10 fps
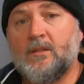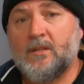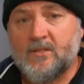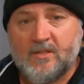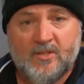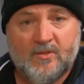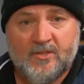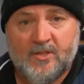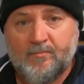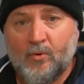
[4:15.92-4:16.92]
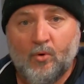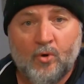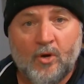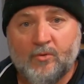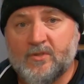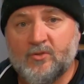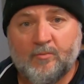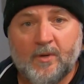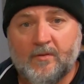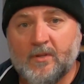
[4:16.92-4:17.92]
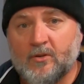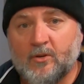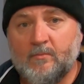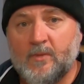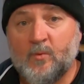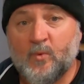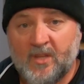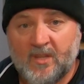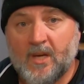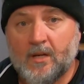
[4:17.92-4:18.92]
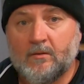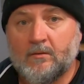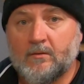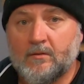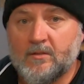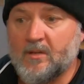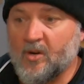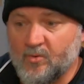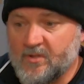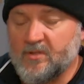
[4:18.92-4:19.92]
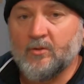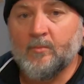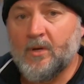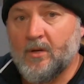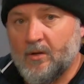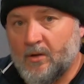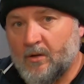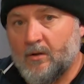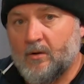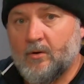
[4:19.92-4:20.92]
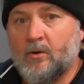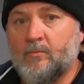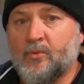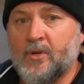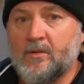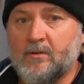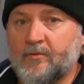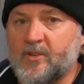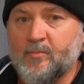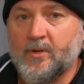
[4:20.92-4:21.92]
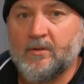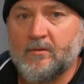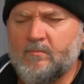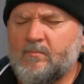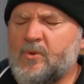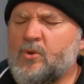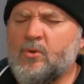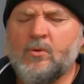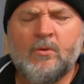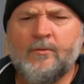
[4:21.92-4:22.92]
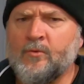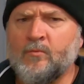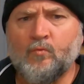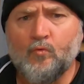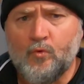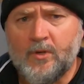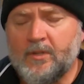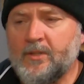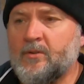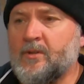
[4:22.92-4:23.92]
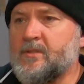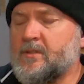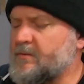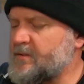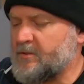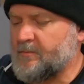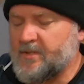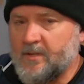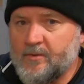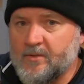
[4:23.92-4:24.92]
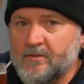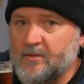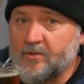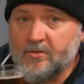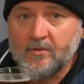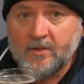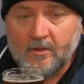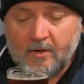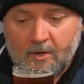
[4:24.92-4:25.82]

then she'd pour golden syrup over the top, and we'd eat that. So golden syrup on bread, fresh bread. Beautiful, really nice golden syrup sandwiches. You should try it.